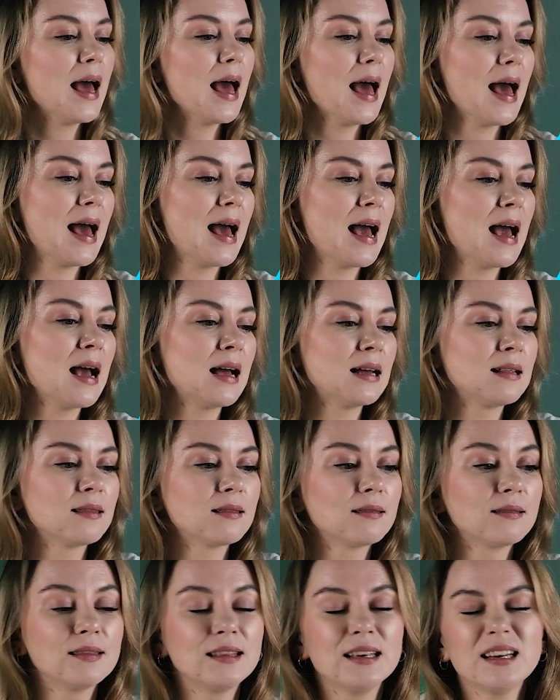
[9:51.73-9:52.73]
And
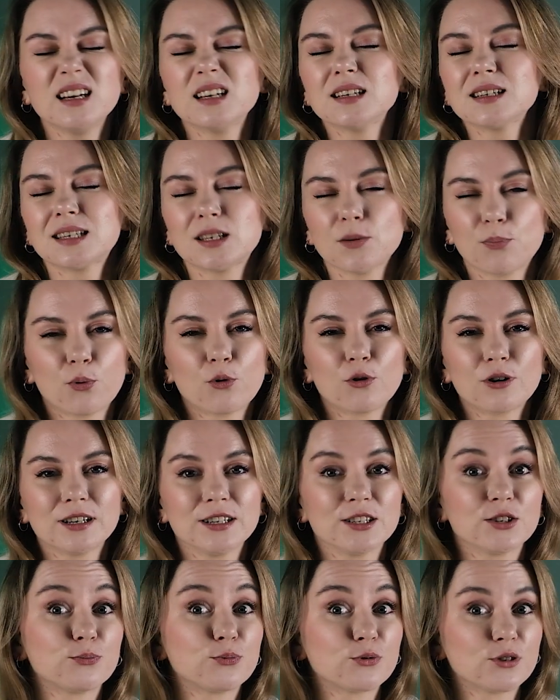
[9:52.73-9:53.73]
the support
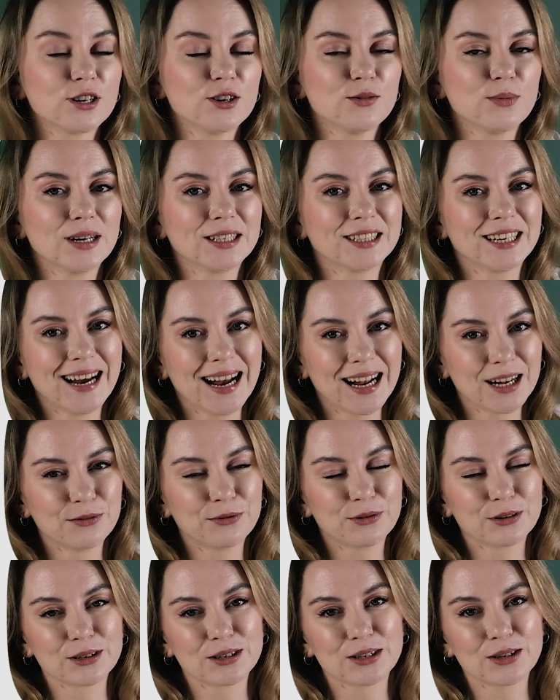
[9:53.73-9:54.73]
is pretty much
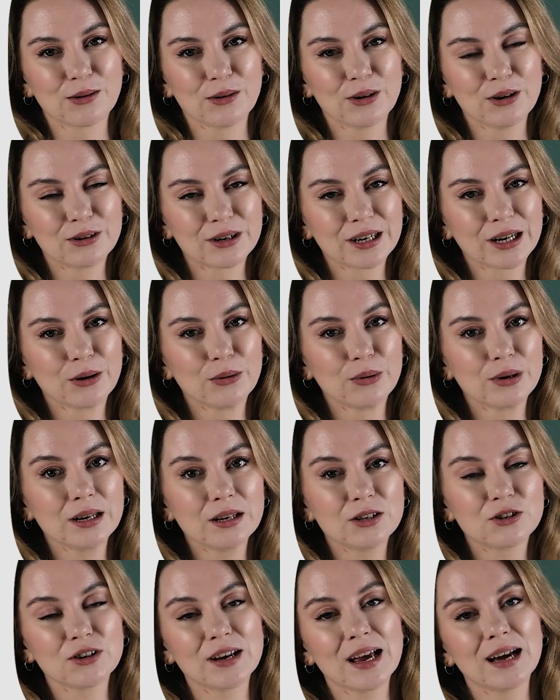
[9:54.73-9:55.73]
helpful, so you're going
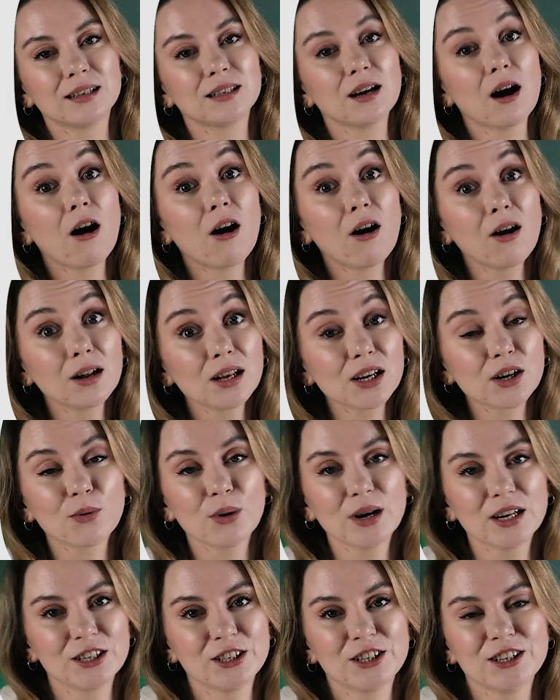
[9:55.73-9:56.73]
to get all the
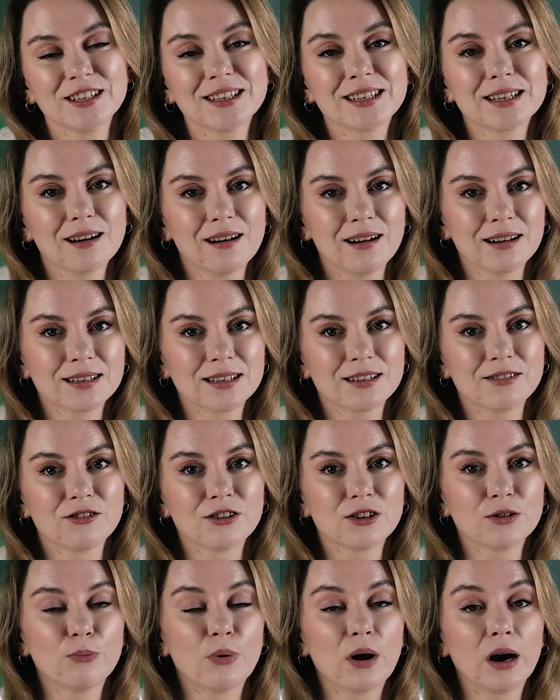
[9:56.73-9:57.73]
questions
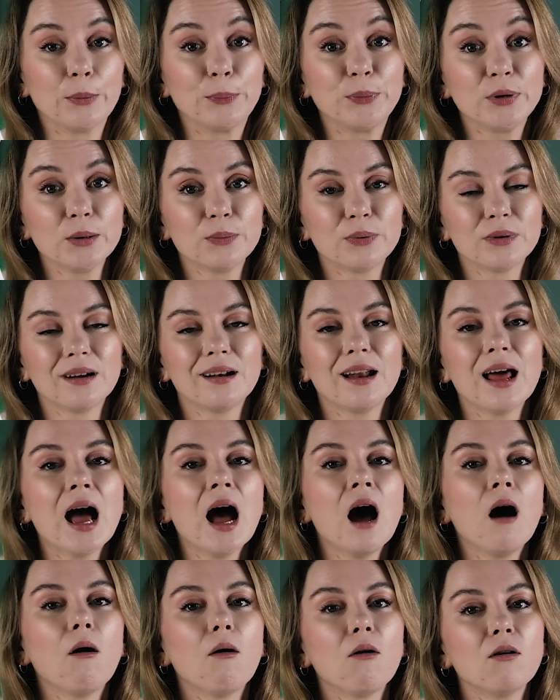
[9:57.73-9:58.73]
answered by people
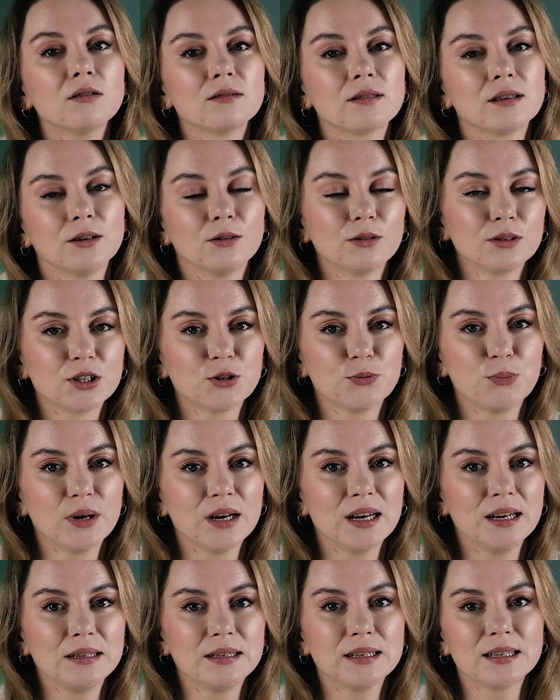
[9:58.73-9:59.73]
or the knowledge
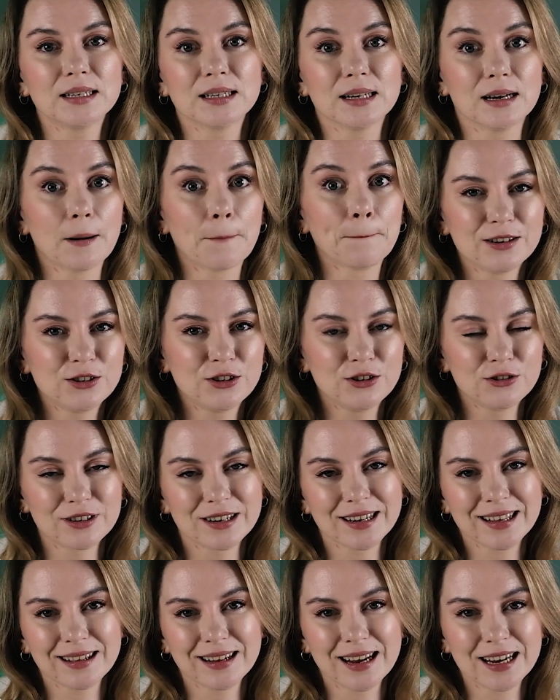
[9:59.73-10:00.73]
base um,
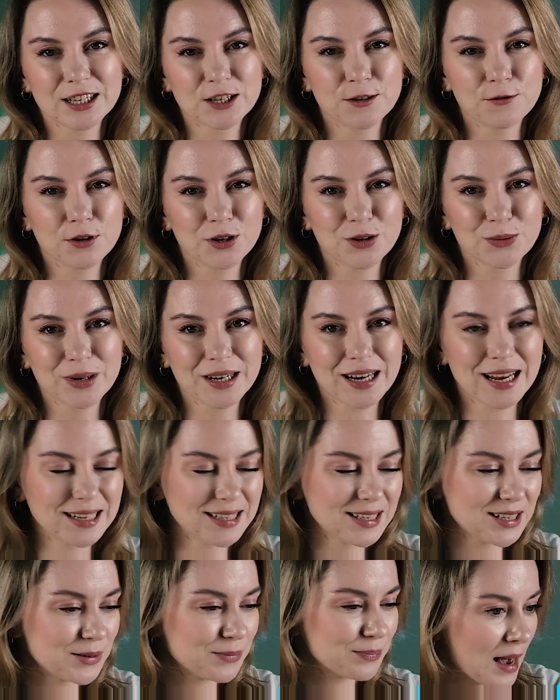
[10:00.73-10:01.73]
during the next few
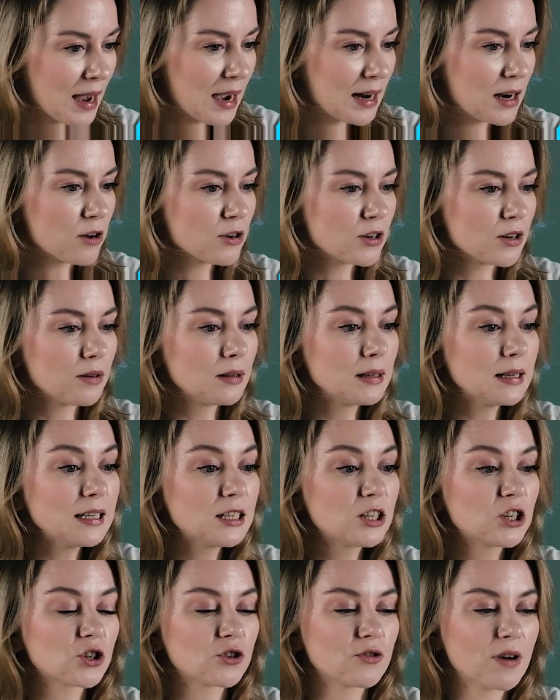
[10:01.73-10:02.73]
minutes. And also
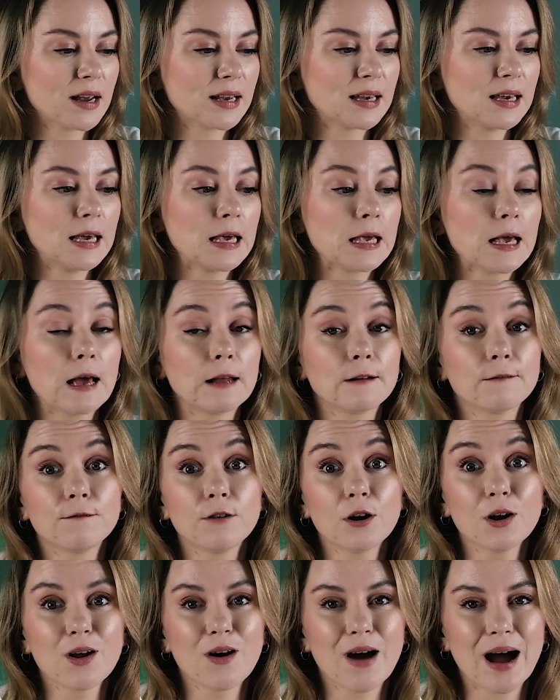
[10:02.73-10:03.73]
leads tracking and
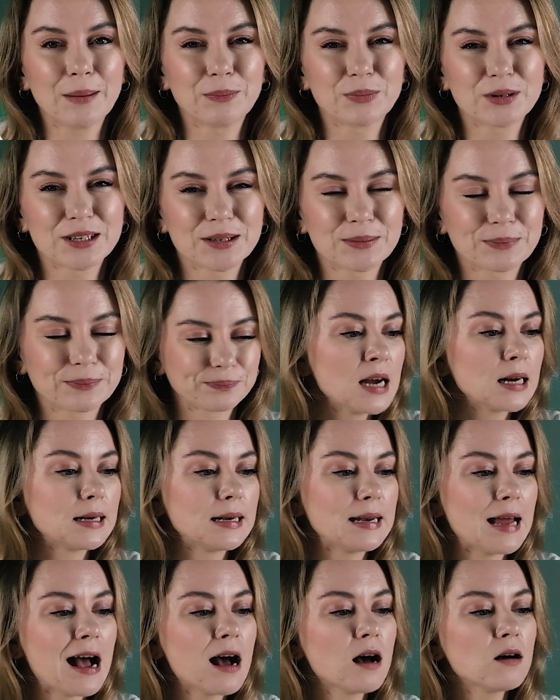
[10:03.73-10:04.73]
follow-ups.
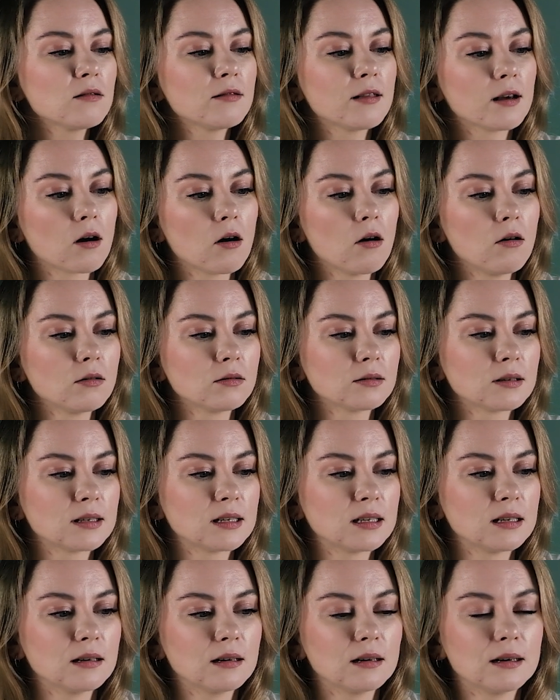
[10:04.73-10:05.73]
Now the
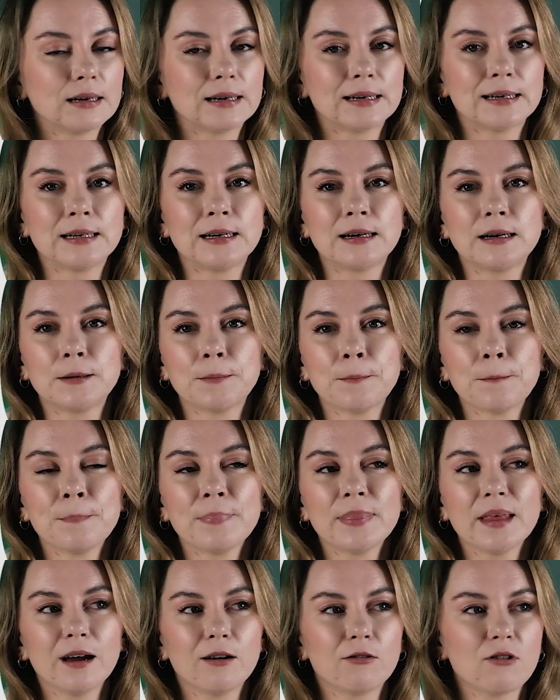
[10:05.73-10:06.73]
cons are
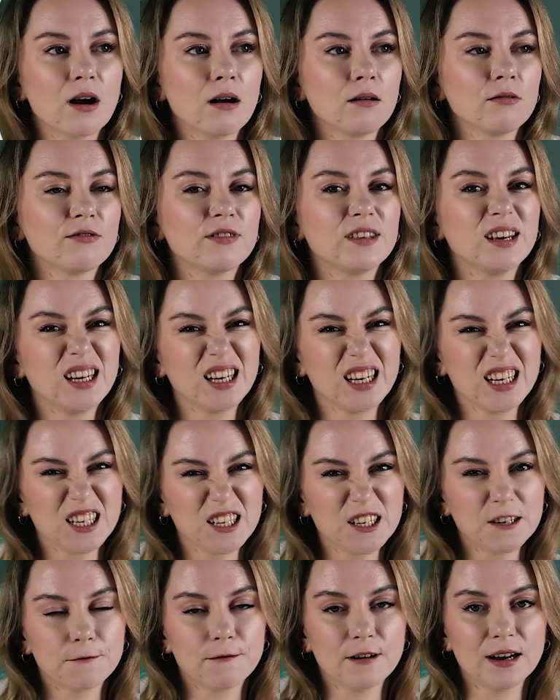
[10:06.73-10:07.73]
around the
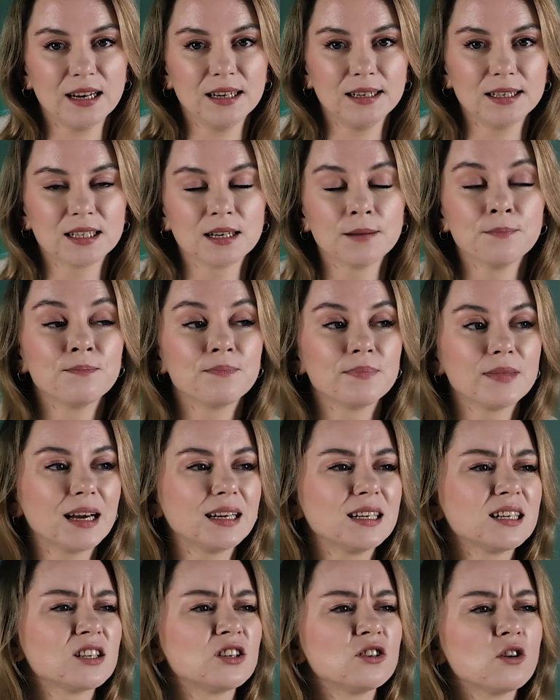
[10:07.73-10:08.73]
interface. That
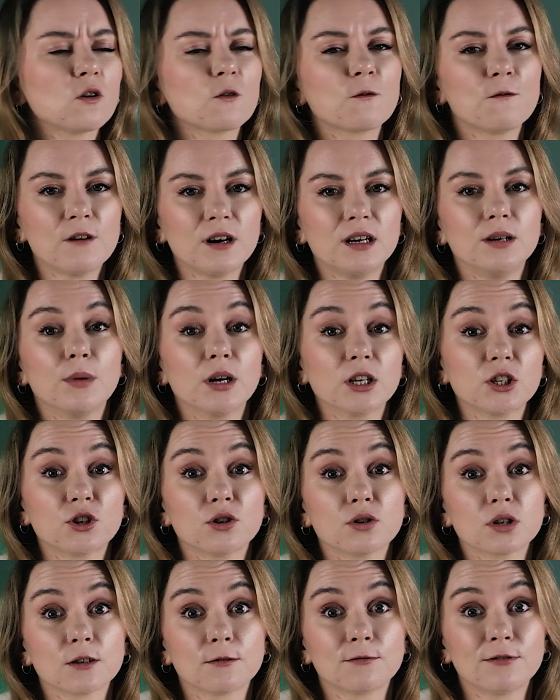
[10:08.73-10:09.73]
is not very much
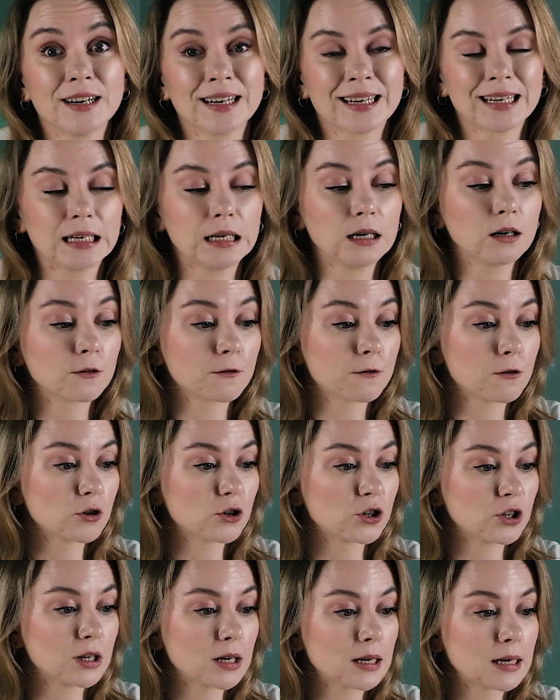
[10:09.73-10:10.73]
user-friendly,
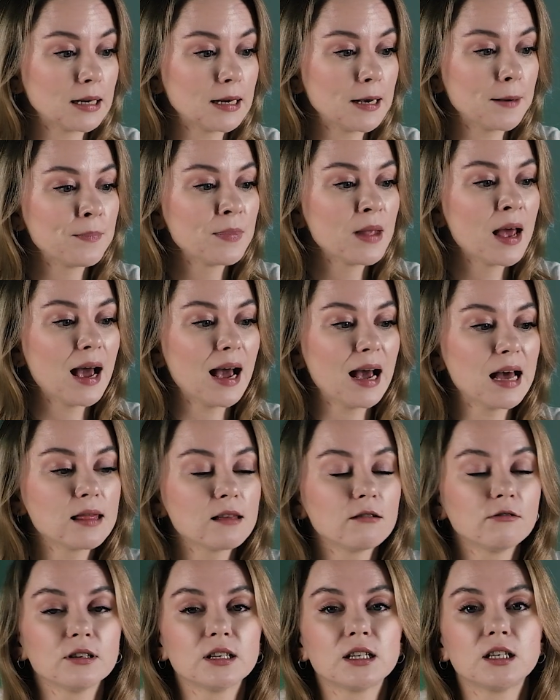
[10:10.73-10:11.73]
unfortunately, and
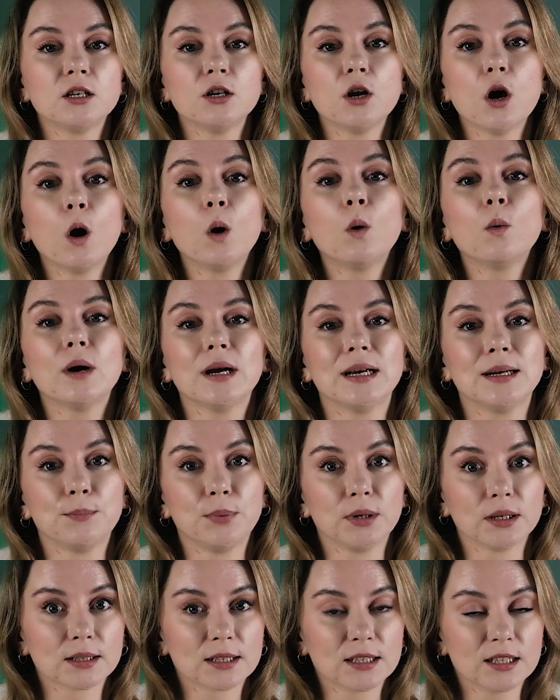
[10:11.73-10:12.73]
there is no
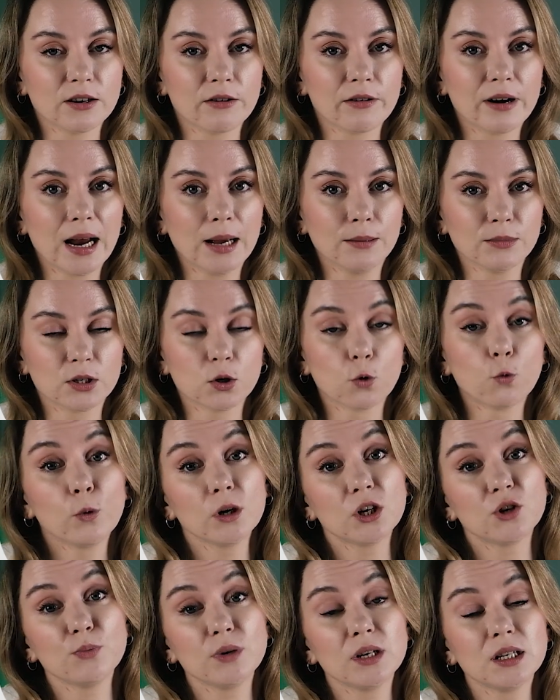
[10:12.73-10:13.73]
inbuilt C R M, so
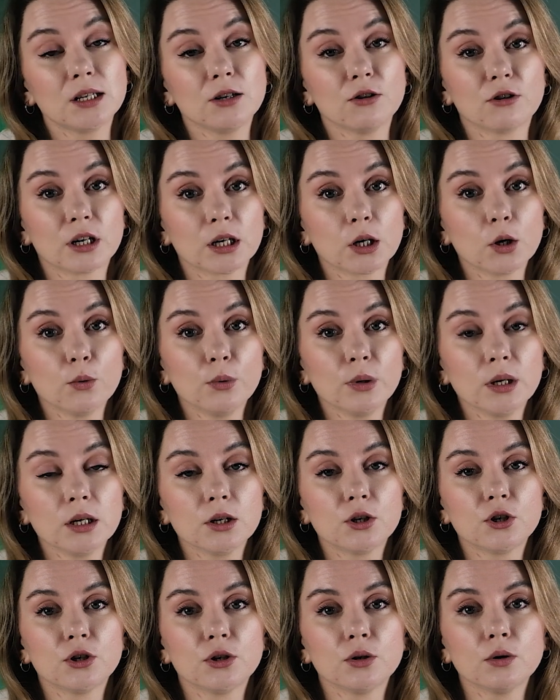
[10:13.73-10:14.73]
which means you're going
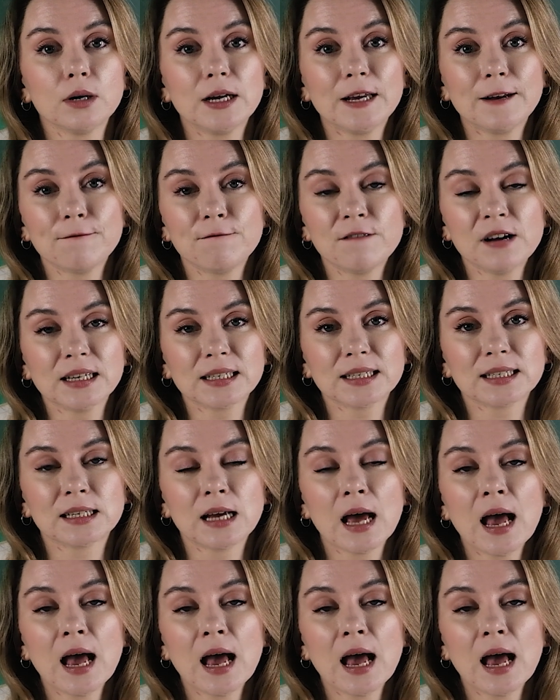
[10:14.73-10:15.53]
to invest